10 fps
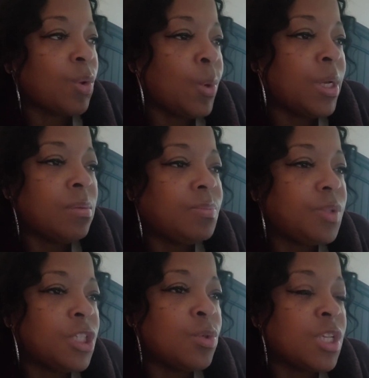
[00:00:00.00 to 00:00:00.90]
Well,
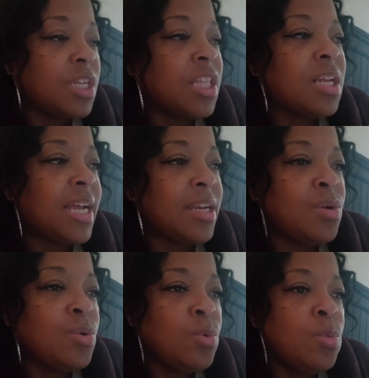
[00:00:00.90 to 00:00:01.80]
there was another lady
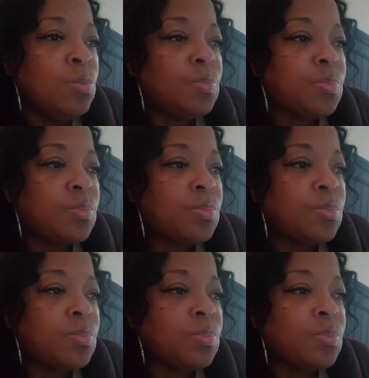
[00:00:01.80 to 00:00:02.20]
who